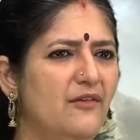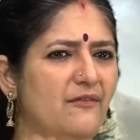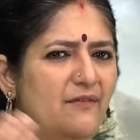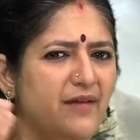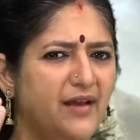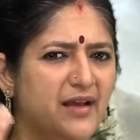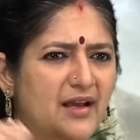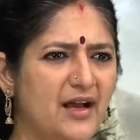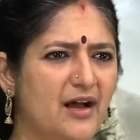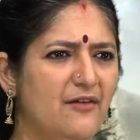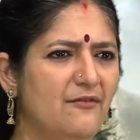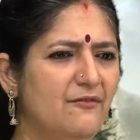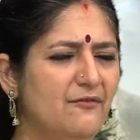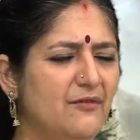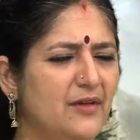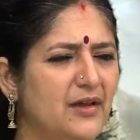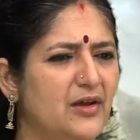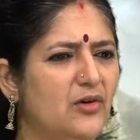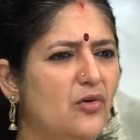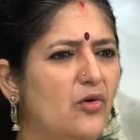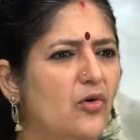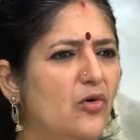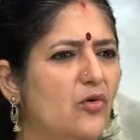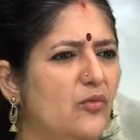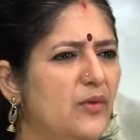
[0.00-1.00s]
We come, we
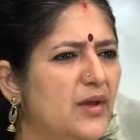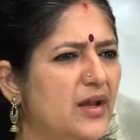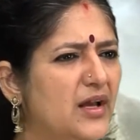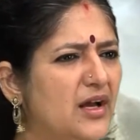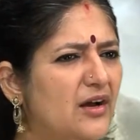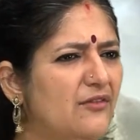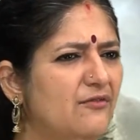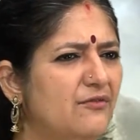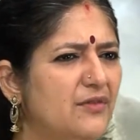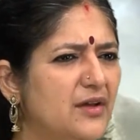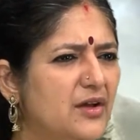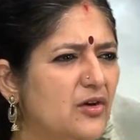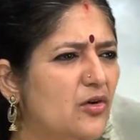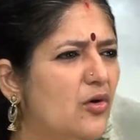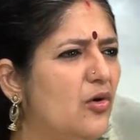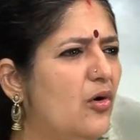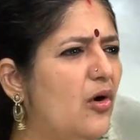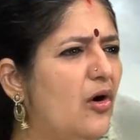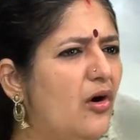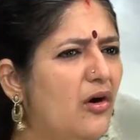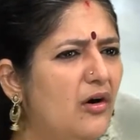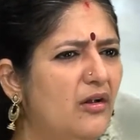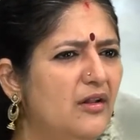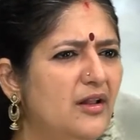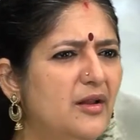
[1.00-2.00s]
go, we come, we go.
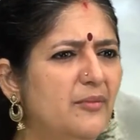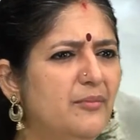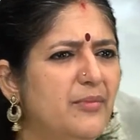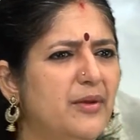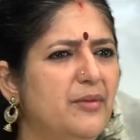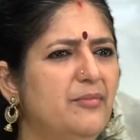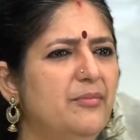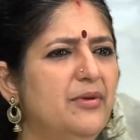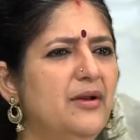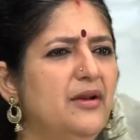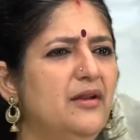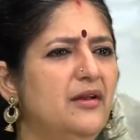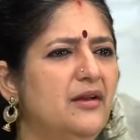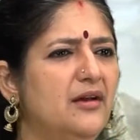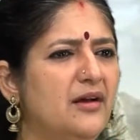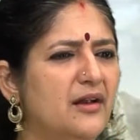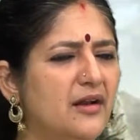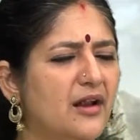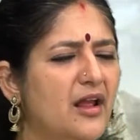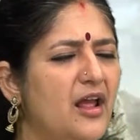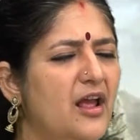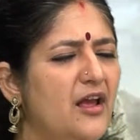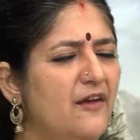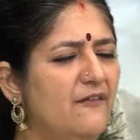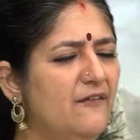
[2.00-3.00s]
All the people here,
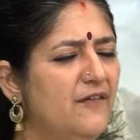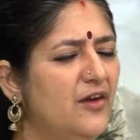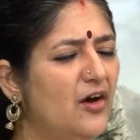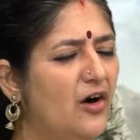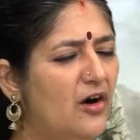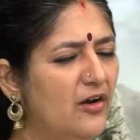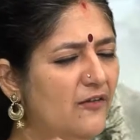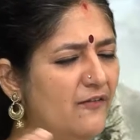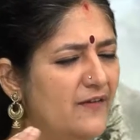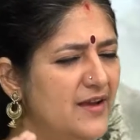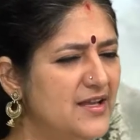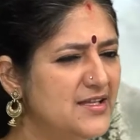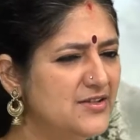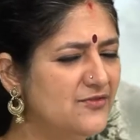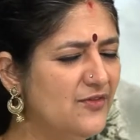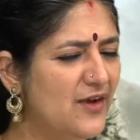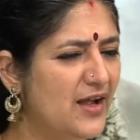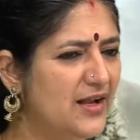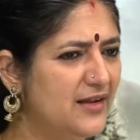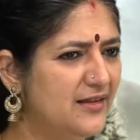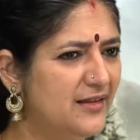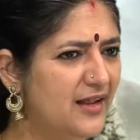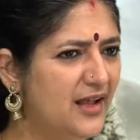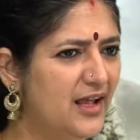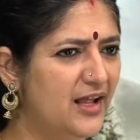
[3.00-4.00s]
we always
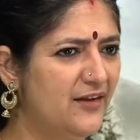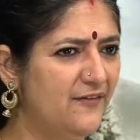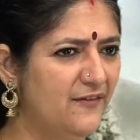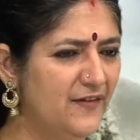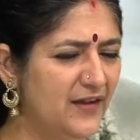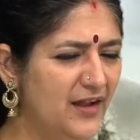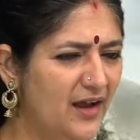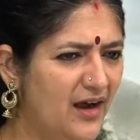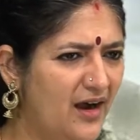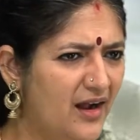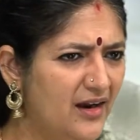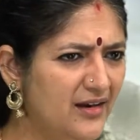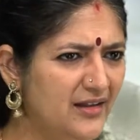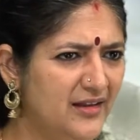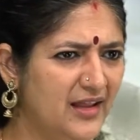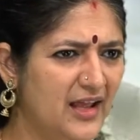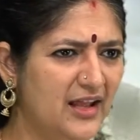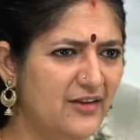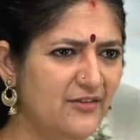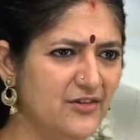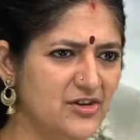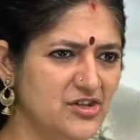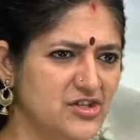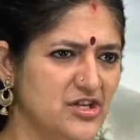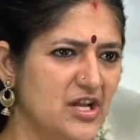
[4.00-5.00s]
were there, we are there,
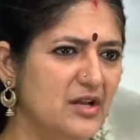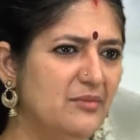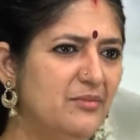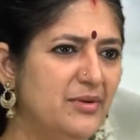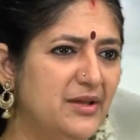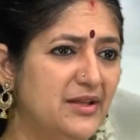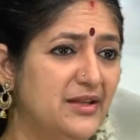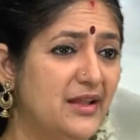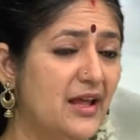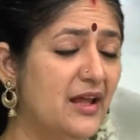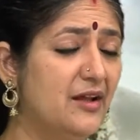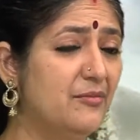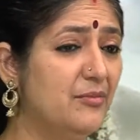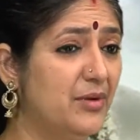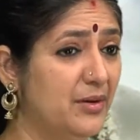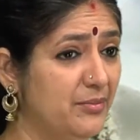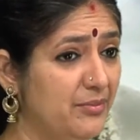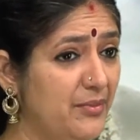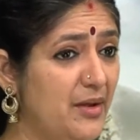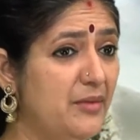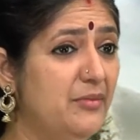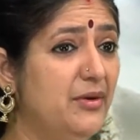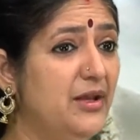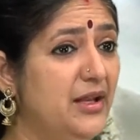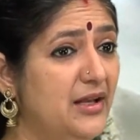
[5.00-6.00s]
we shall be there, but
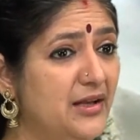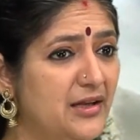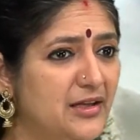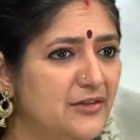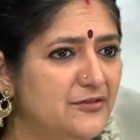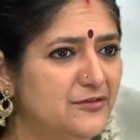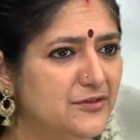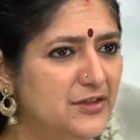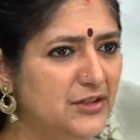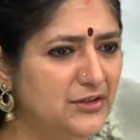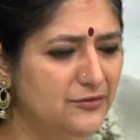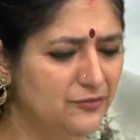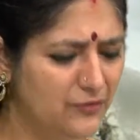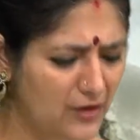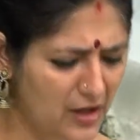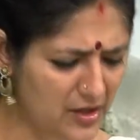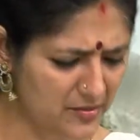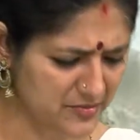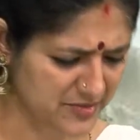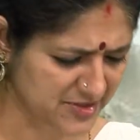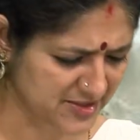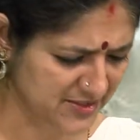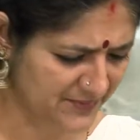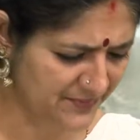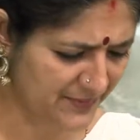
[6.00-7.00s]
maybe in different
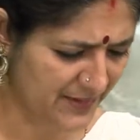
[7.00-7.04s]
forms.